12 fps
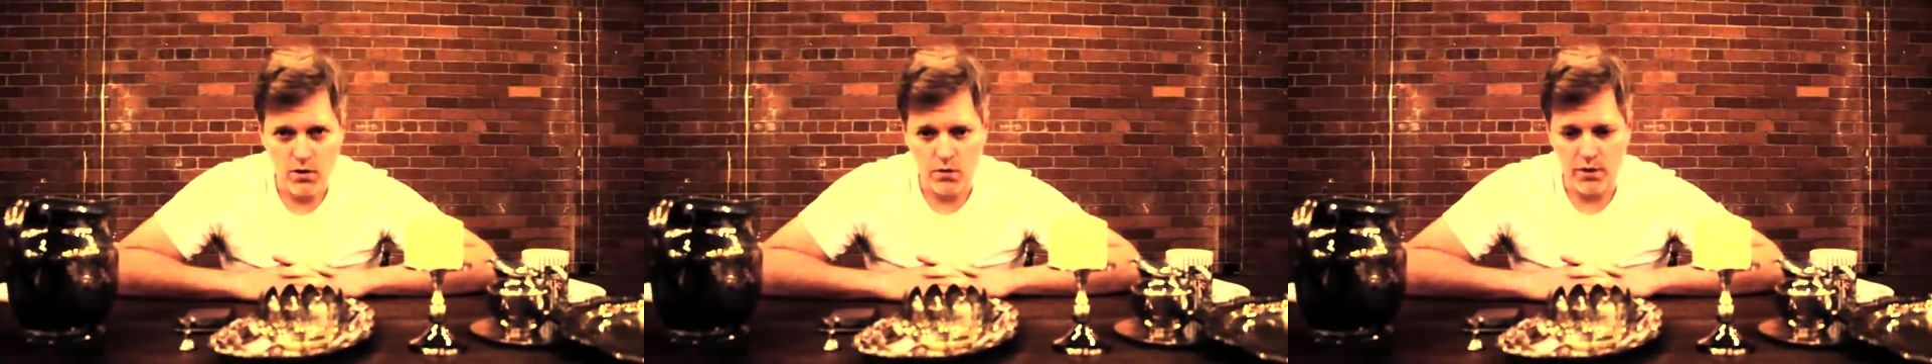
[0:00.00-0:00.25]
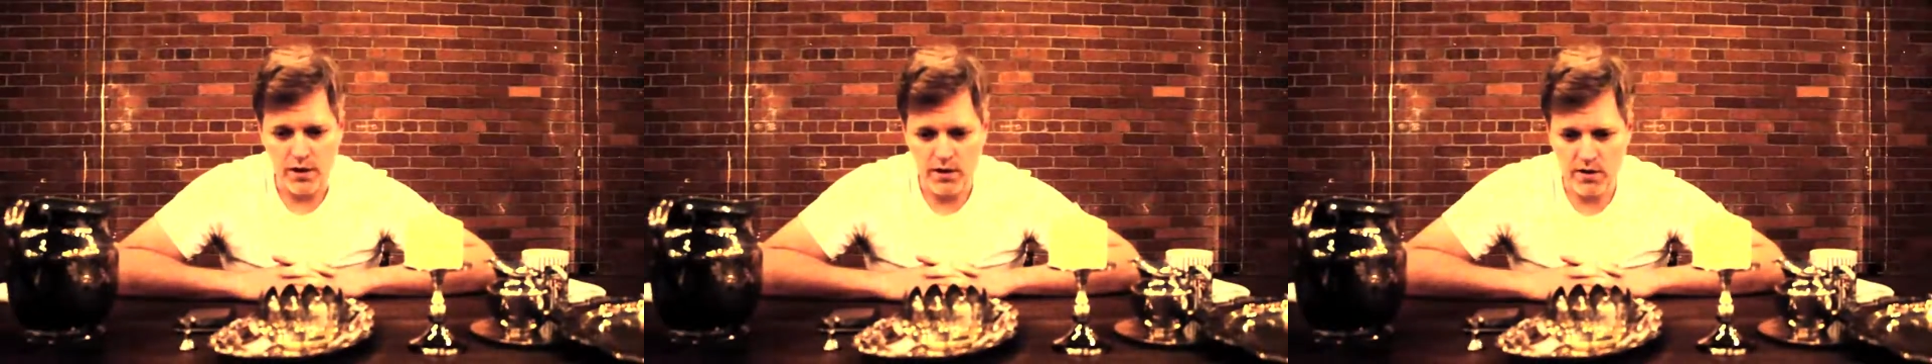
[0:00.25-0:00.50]

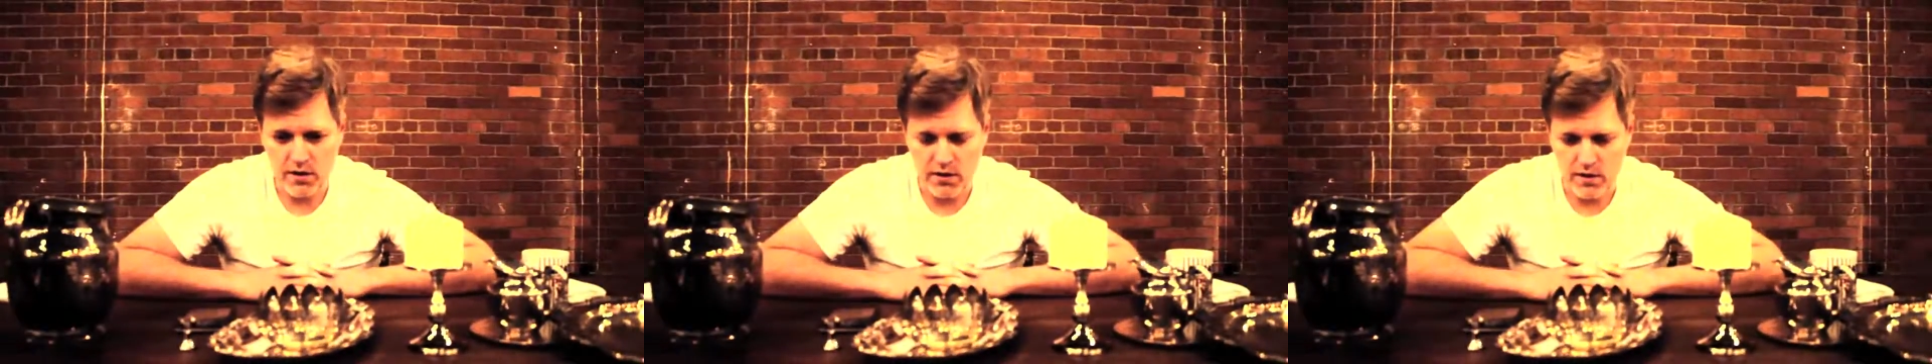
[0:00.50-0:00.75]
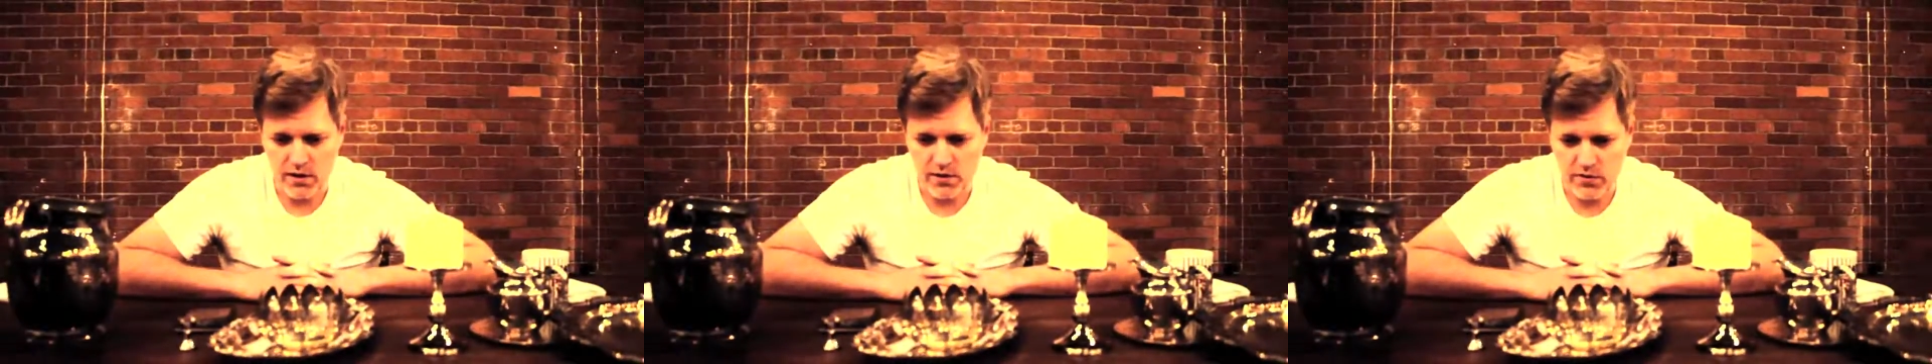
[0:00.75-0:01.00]
with
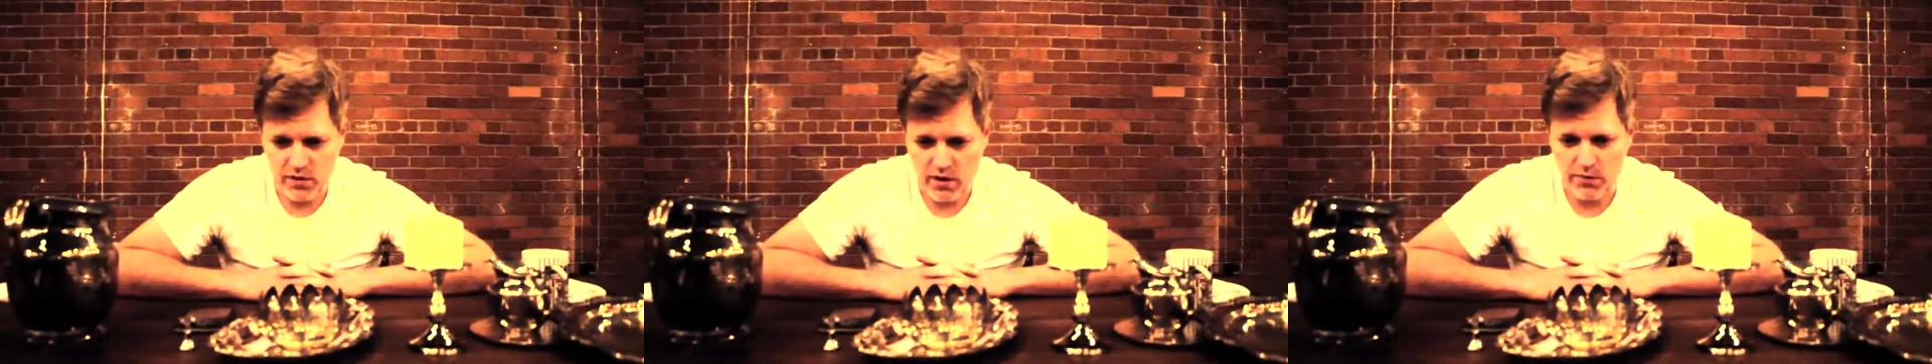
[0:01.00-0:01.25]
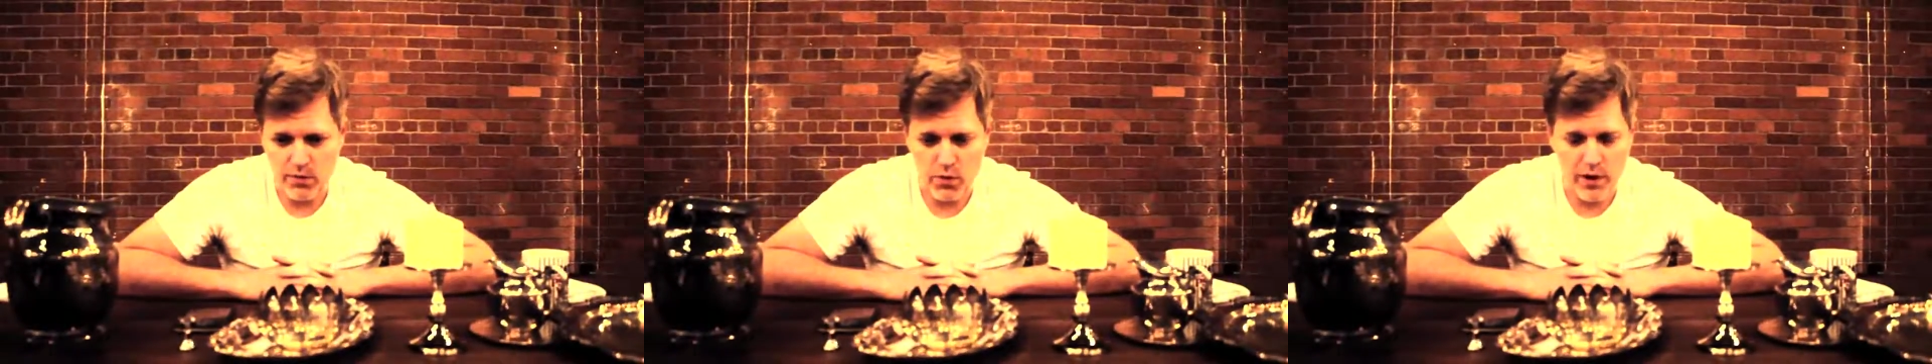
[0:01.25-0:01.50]
the
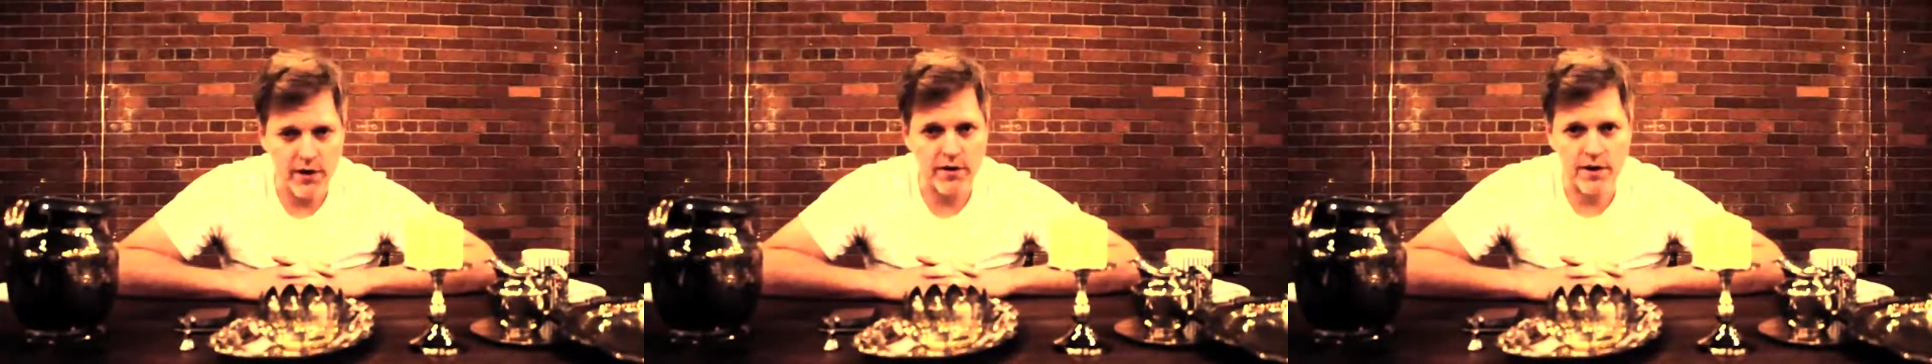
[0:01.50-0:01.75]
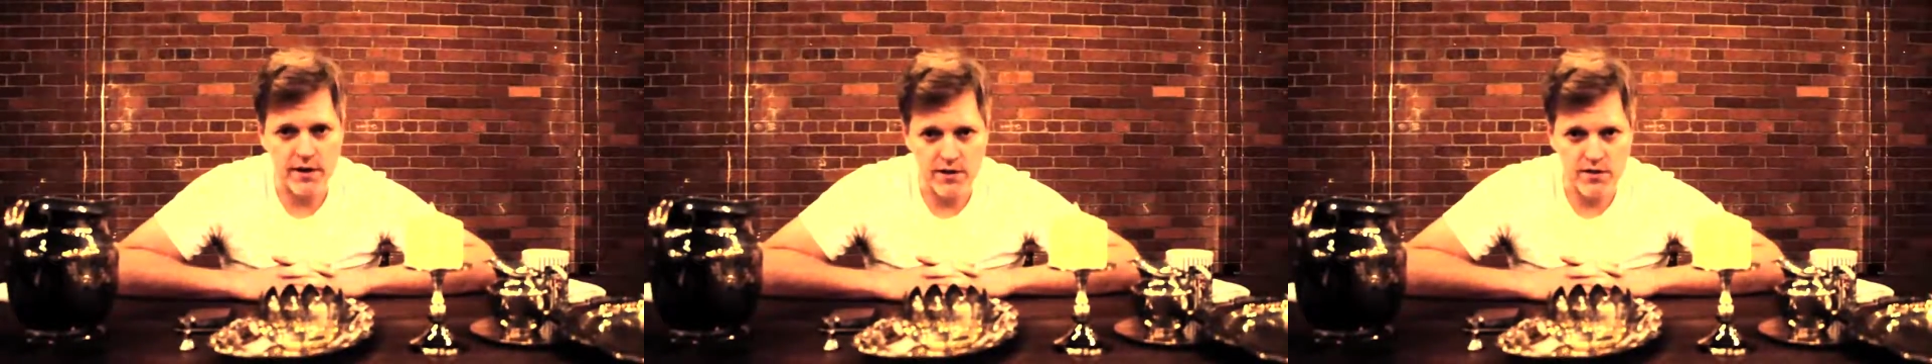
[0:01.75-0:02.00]

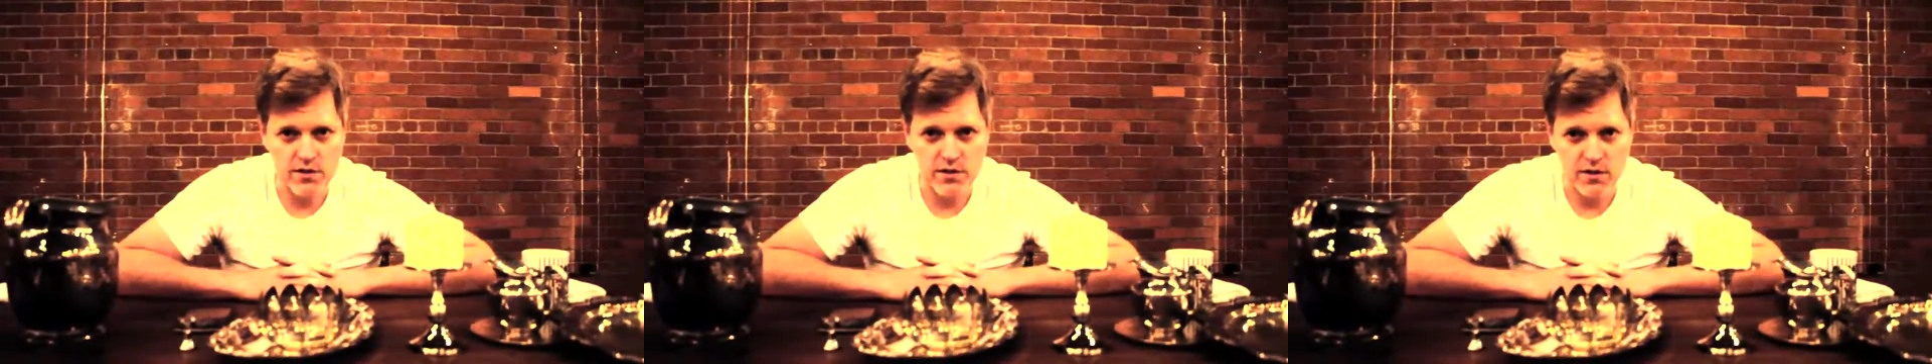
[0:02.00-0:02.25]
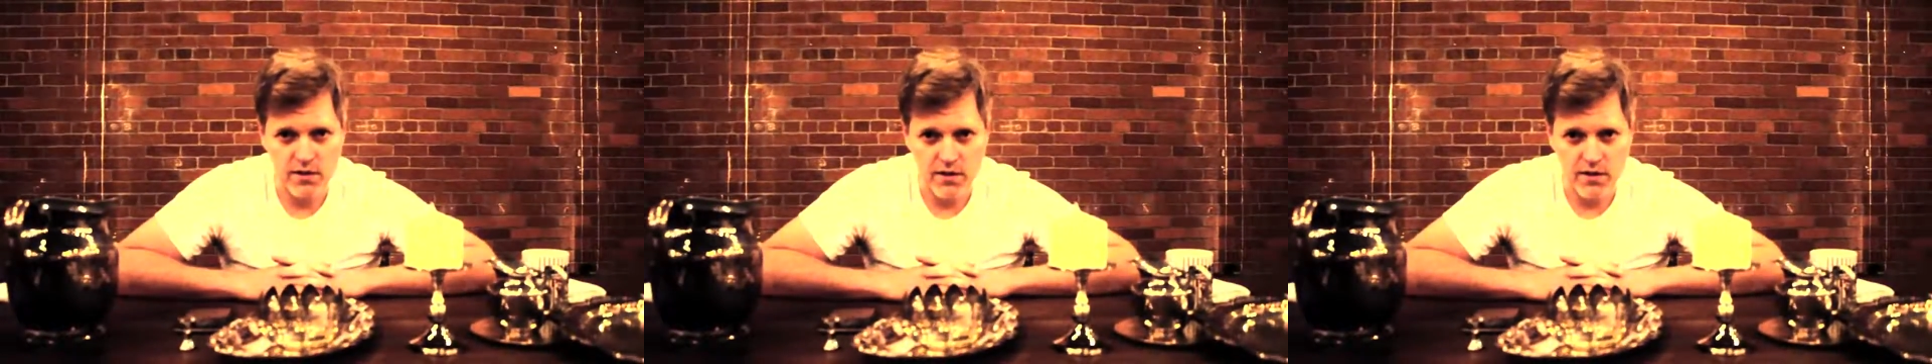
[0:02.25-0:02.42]
self-awareness